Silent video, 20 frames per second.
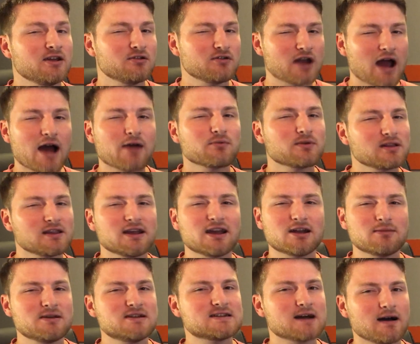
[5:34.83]
you're not really going
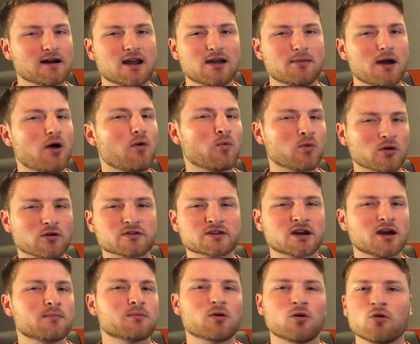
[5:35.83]
to be talking about World
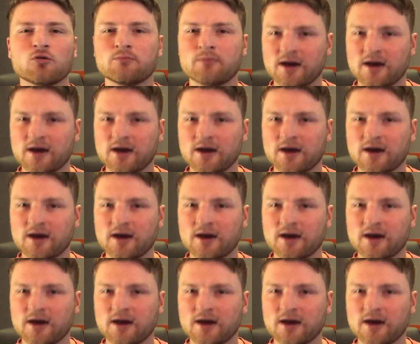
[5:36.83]
Cup gold